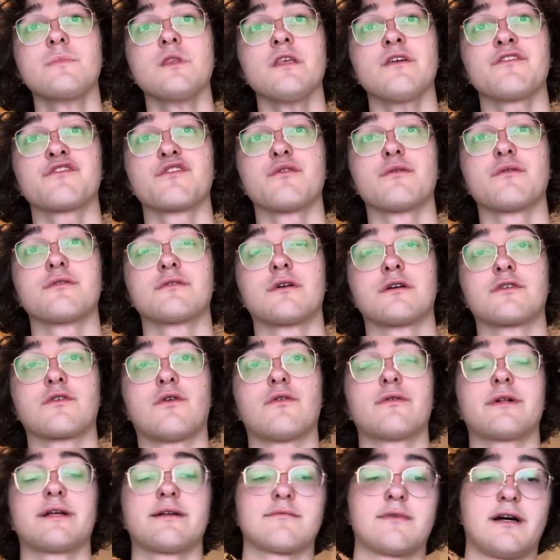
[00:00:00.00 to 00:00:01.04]
So,
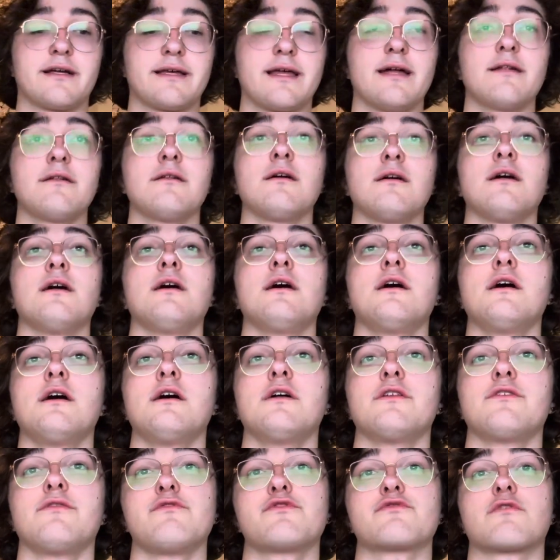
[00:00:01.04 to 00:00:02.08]
according, again,
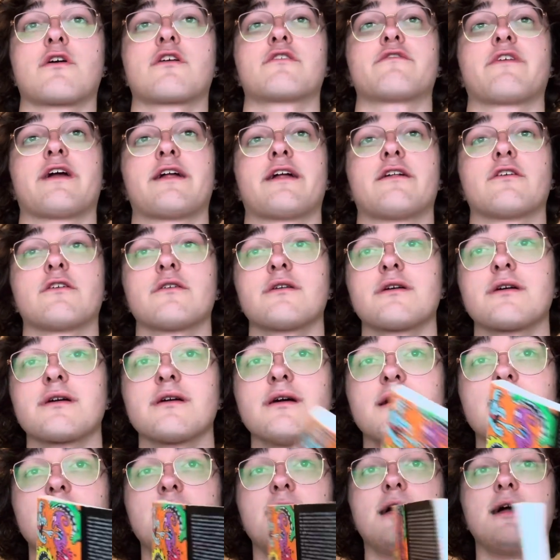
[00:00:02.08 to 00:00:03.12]
to Gerard Van Herk,
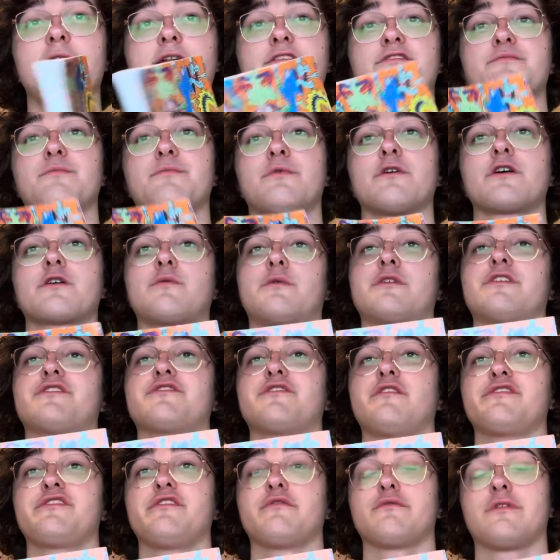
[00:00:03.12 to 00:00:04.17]
in his book, What is
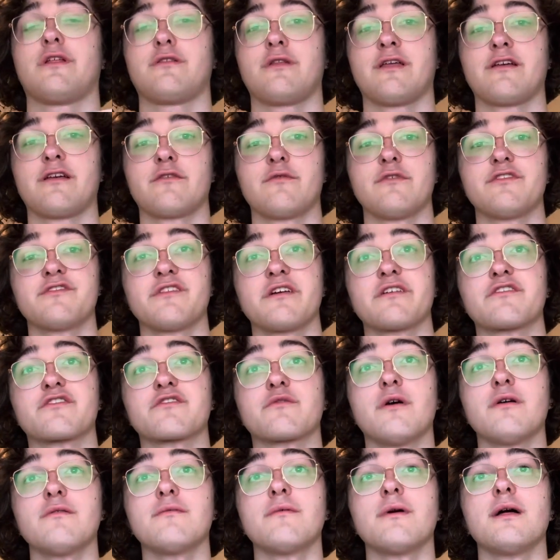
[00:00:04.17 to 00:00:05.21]
Sociolinguistics,
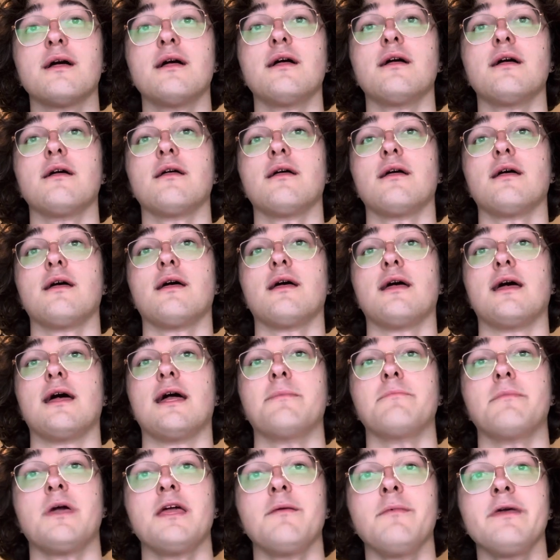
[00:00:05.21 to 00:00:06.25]
quote,
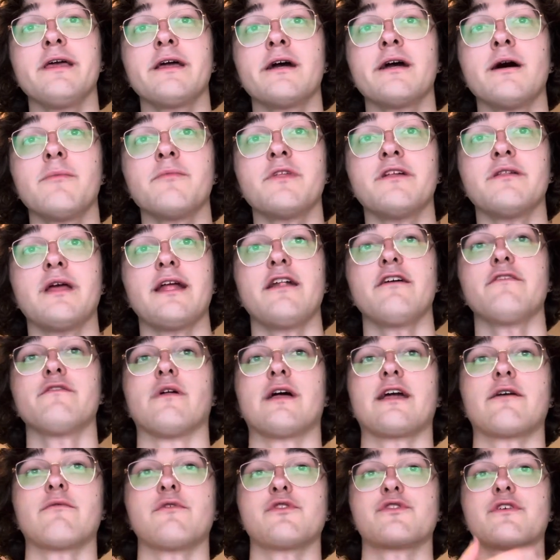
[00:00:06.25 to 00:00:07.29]
"It may become the native
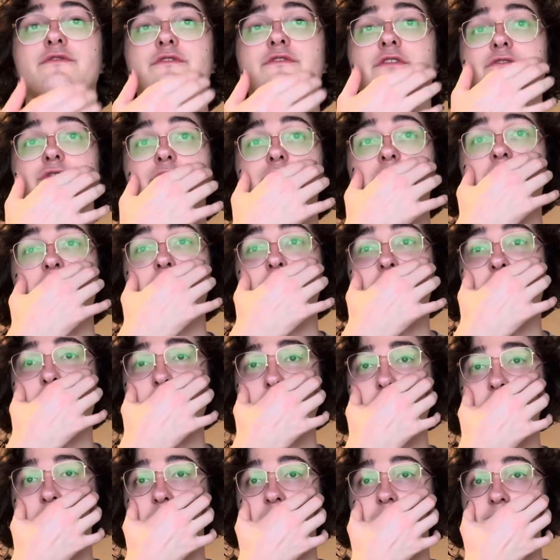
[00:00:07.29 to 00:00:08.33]
language of the new
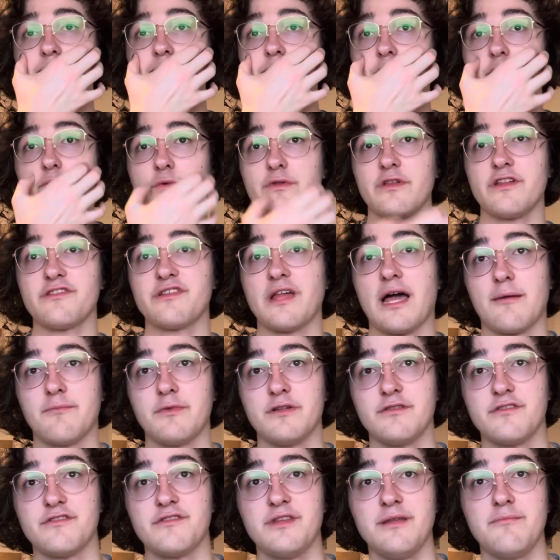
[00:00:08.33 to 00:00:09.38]
community. When this
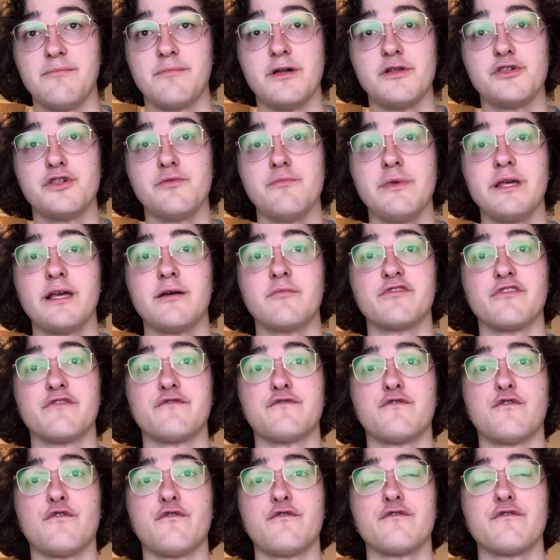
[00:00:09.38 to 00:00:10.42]
happens, the pidgin becomes a
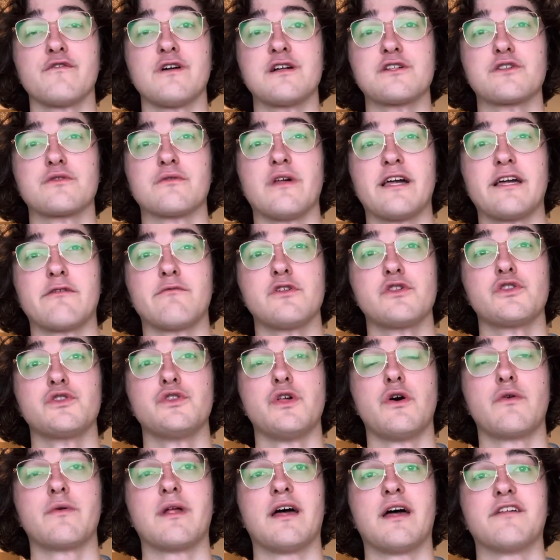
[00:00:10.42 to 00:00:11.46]
full-fledged language
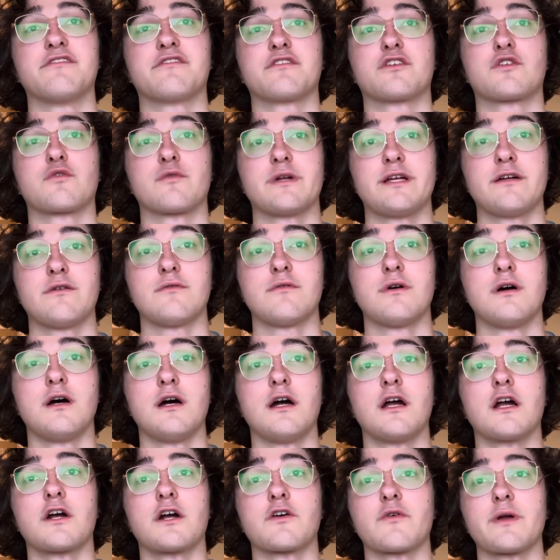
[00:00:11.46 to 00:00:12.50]
known as a creole.
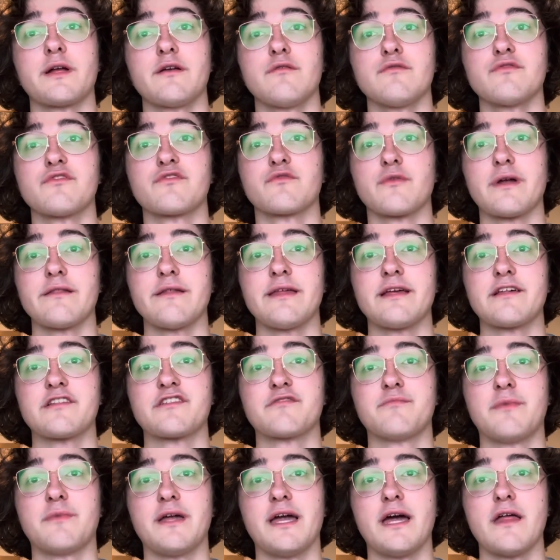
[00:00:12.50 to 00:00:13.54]
Creoles greatly
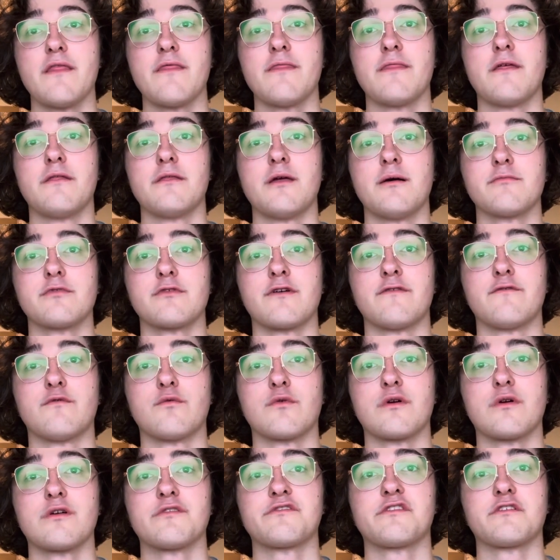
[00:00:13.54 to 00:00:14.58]
expand the number of
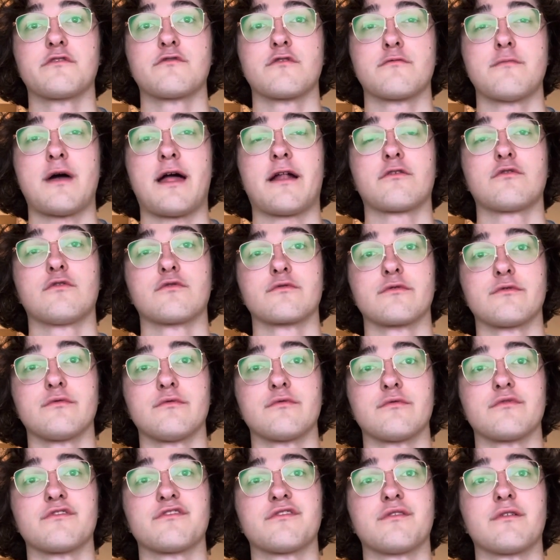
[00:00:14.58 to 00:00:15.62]
words and grammatical
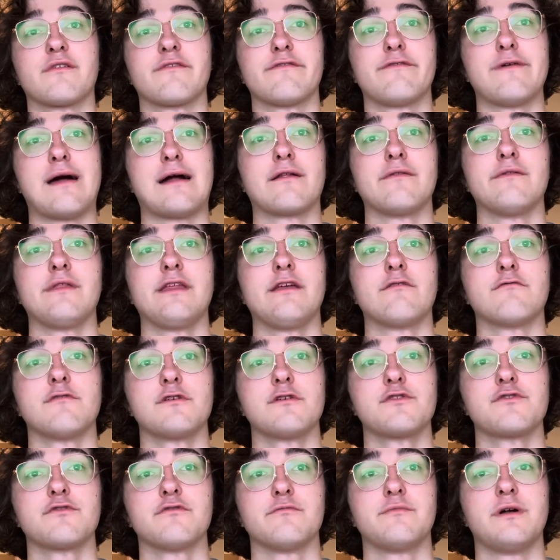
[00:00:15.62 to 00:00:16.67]
rules found in the
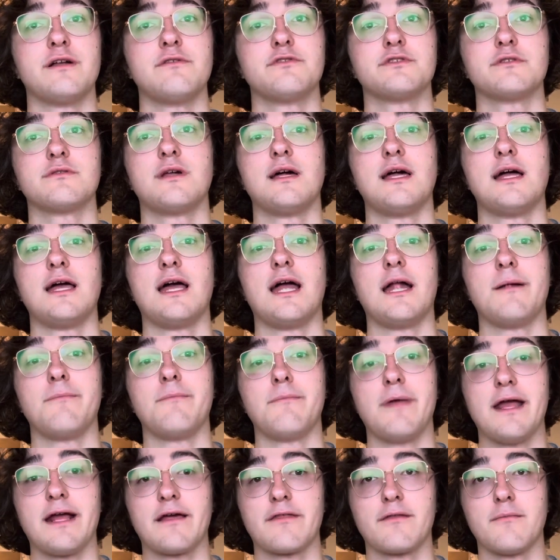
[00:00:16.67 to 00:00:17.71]
original pidgin and
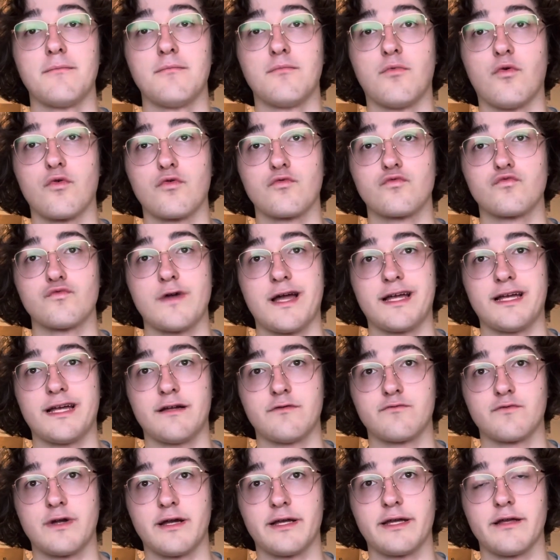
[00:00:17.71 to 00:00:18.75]
make them more
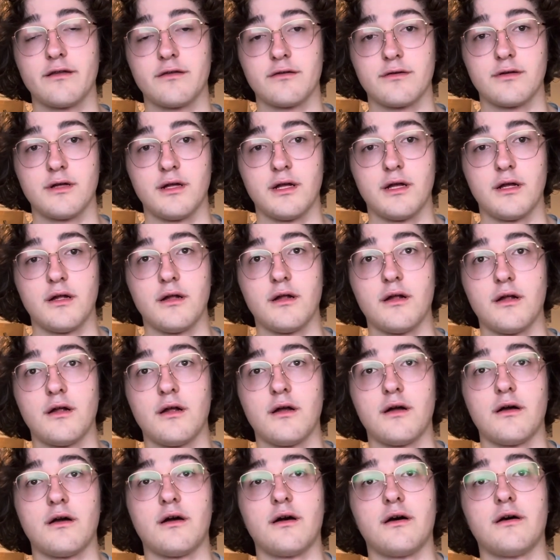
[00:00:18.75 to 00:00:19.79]
regular."
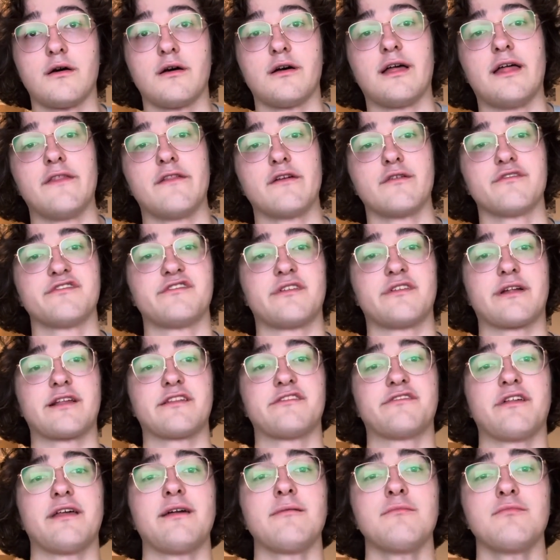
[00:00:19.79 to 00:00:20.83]
And there's an
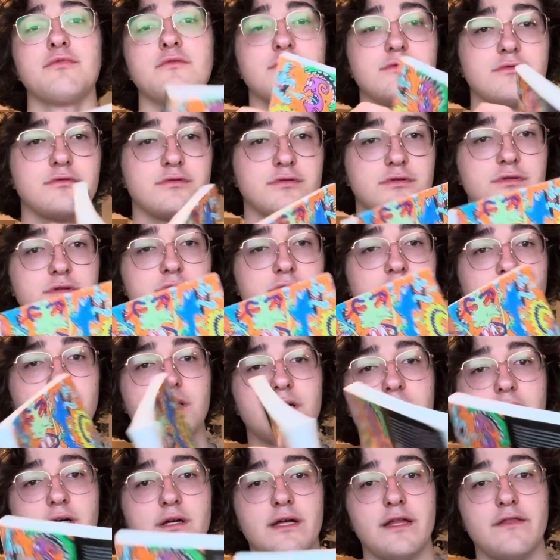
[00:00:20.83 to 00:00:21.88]
example
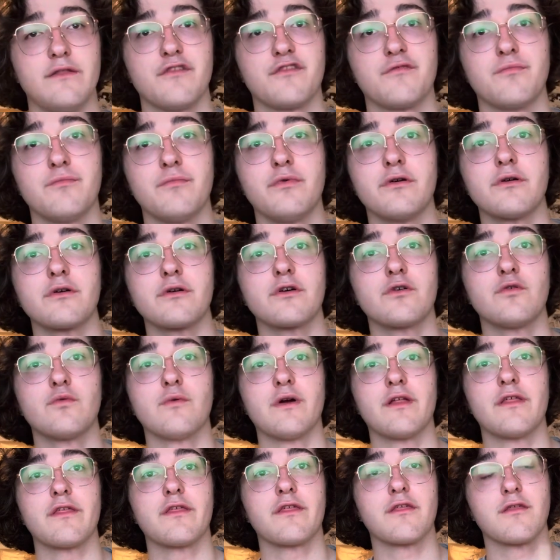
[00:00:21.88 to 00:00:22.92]
in this book
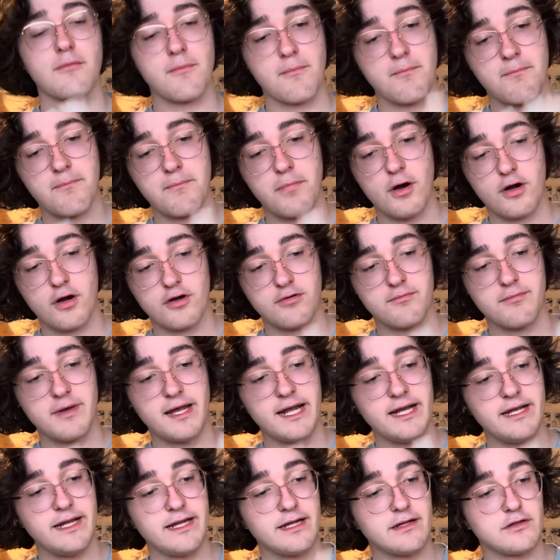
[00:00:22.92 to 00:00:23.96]
with
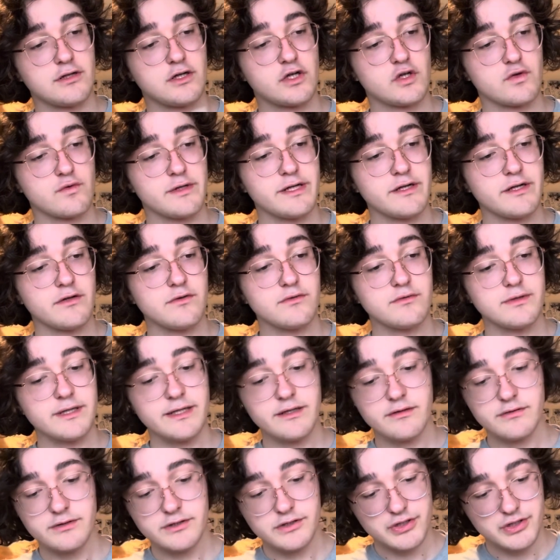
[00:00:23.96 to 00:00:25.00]
Barbadian Creole
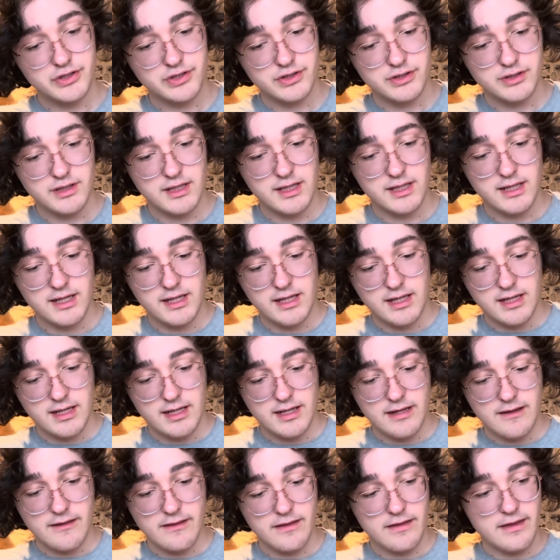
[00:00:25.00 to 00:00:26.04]
English,
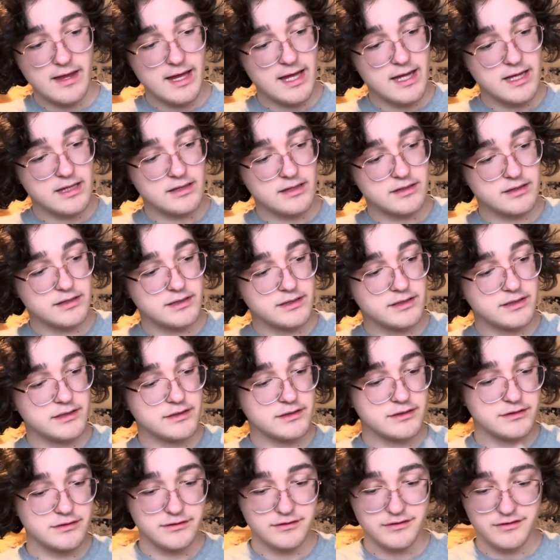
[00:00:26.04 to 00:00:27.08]
and that
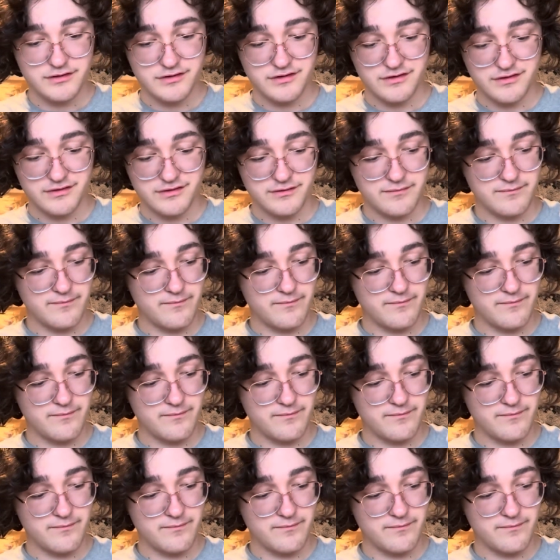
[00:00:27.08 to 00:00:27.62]
is,